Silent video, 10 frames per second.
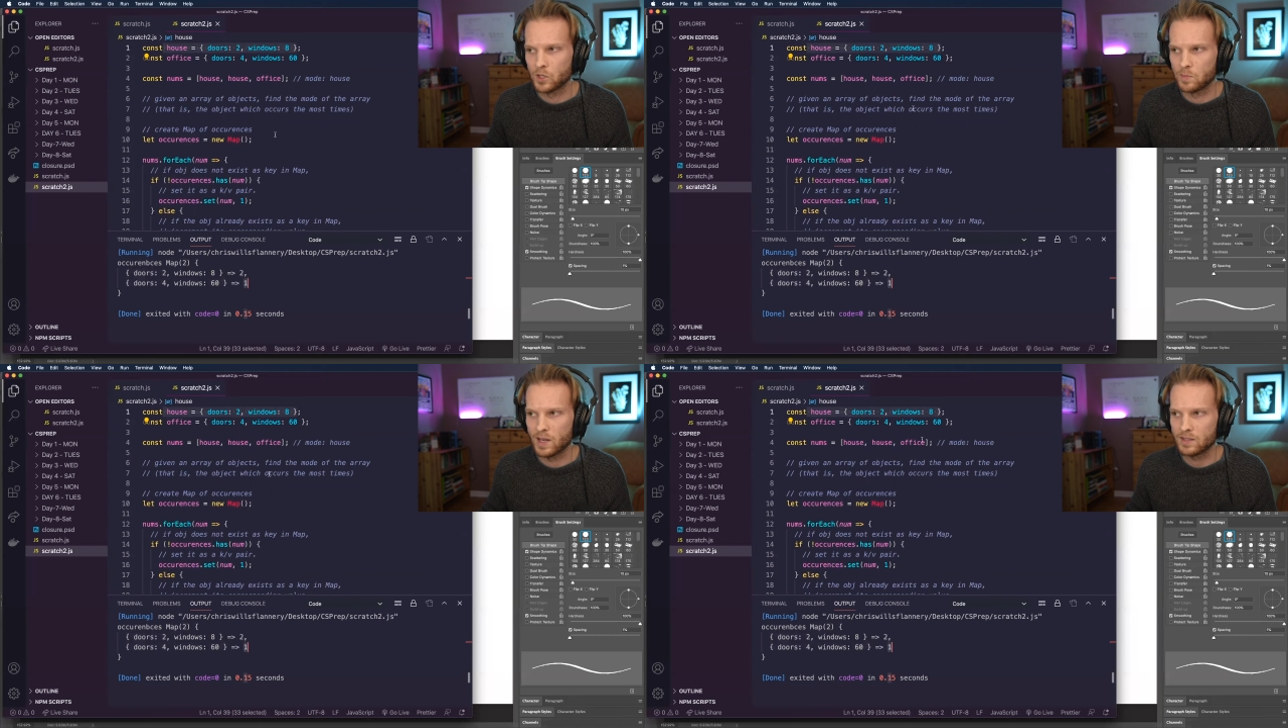
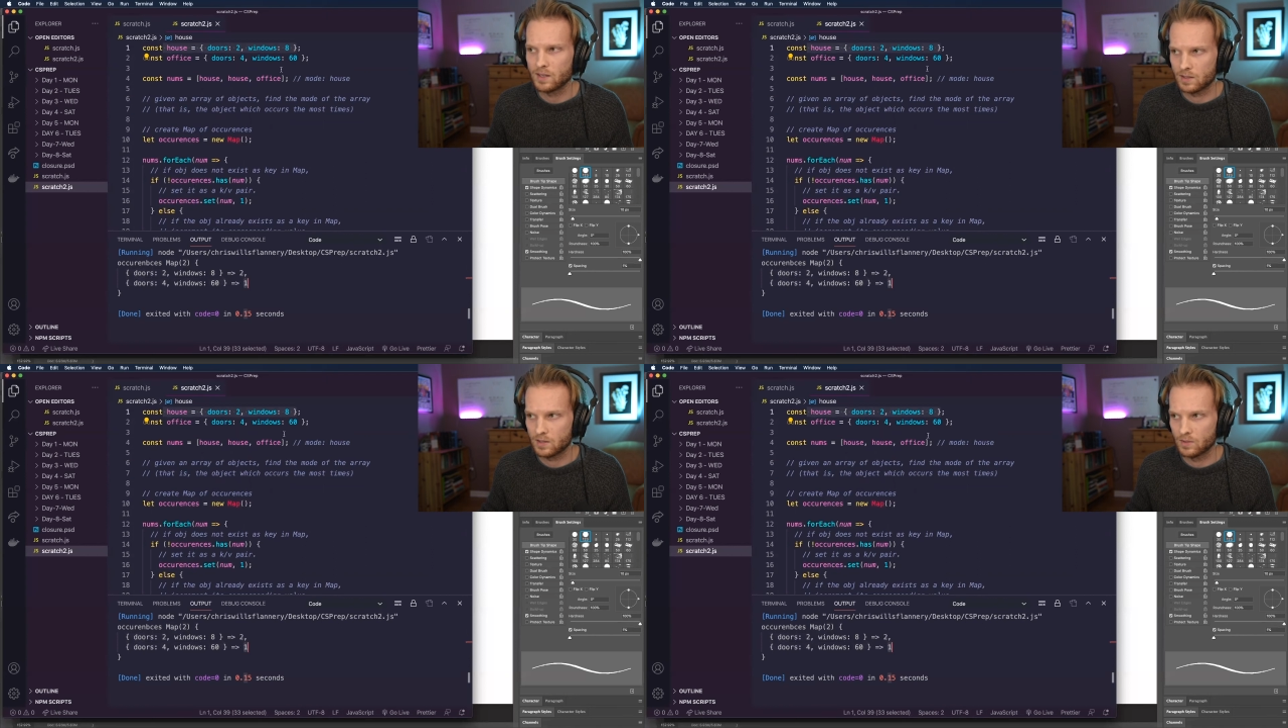which makes
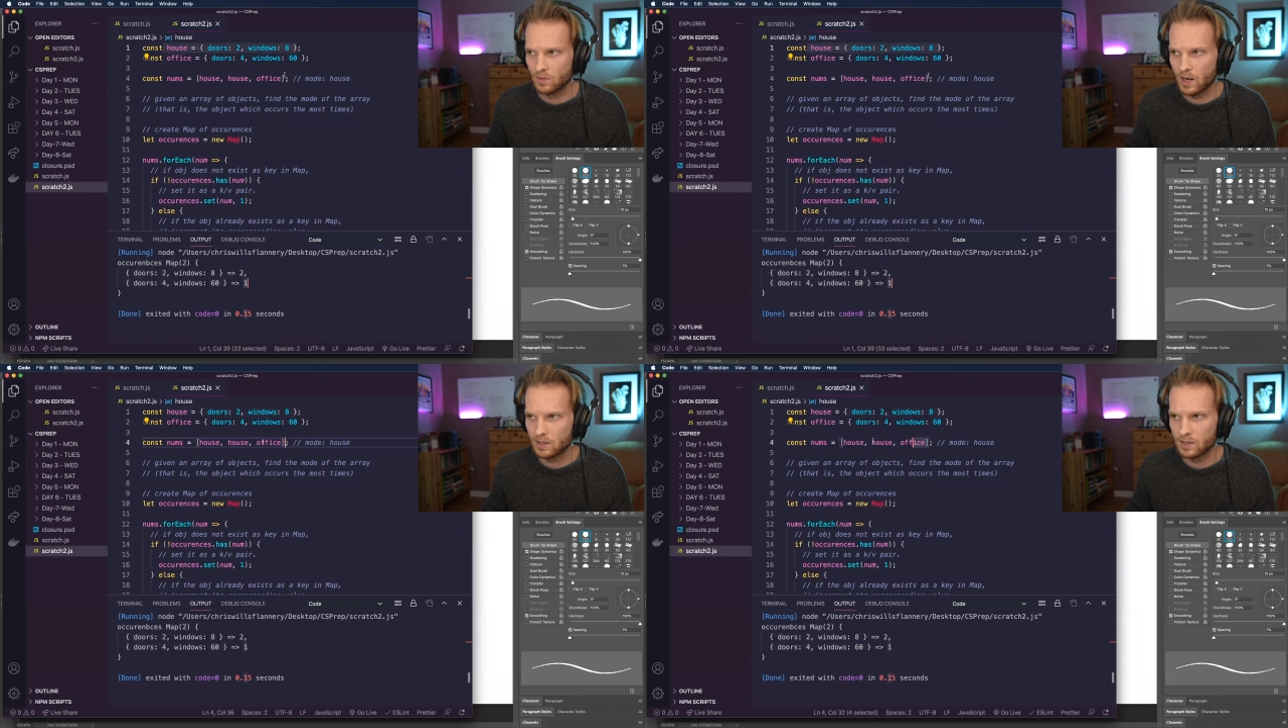sense,
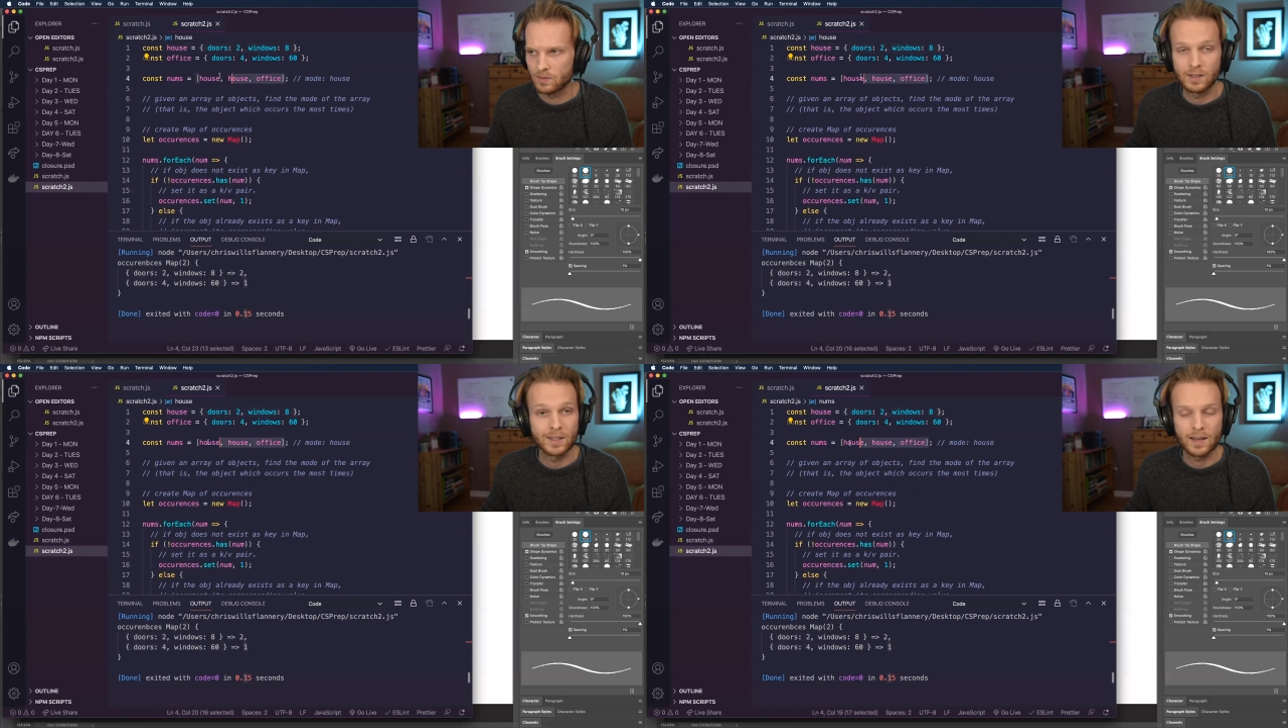right?
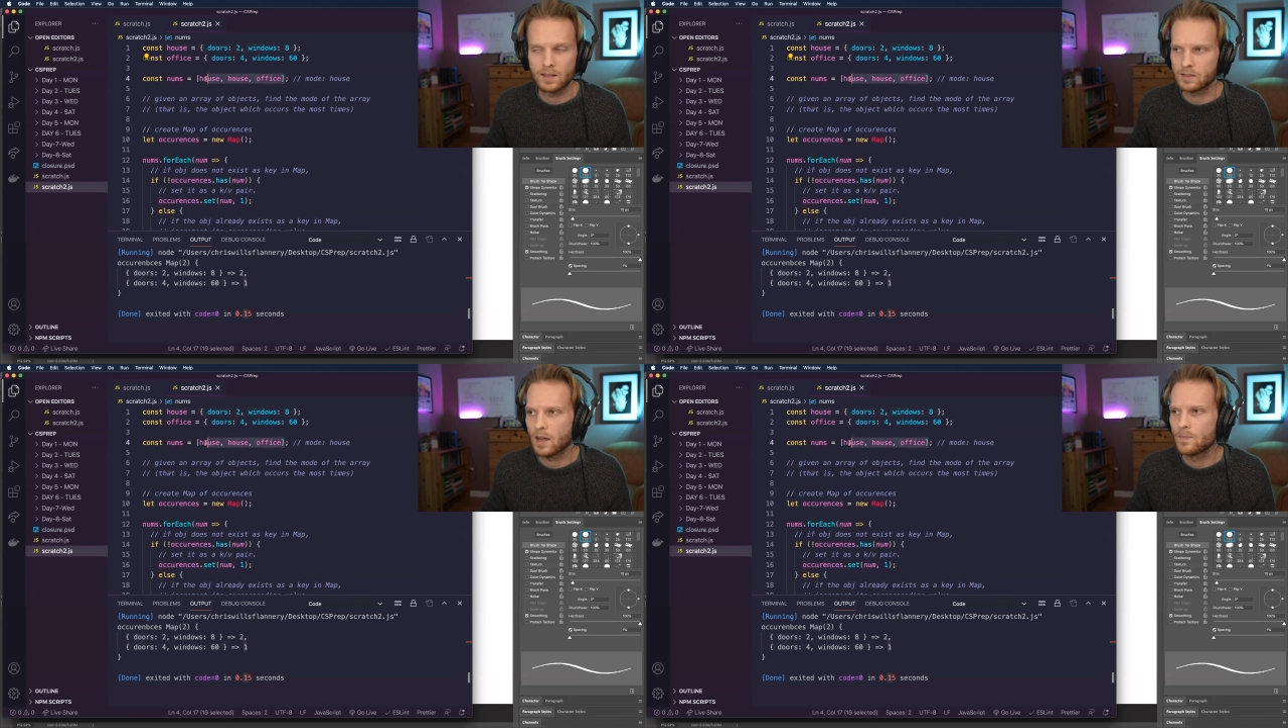Given the
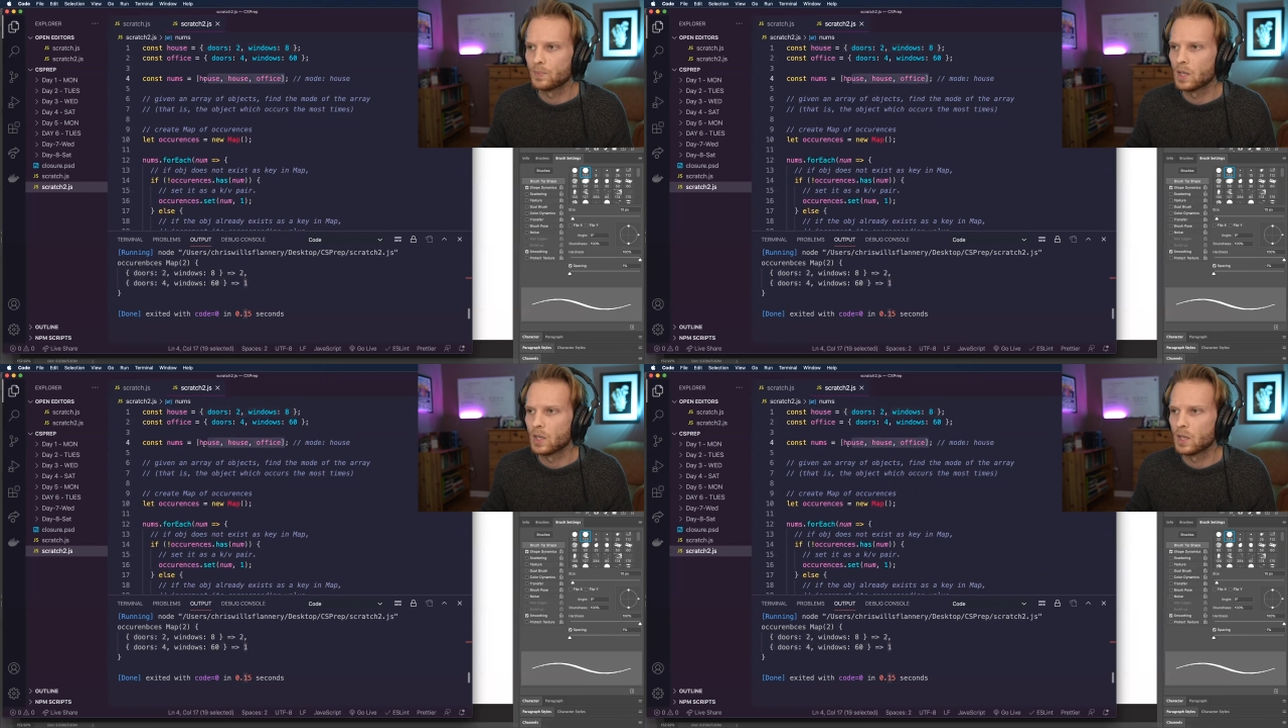data set.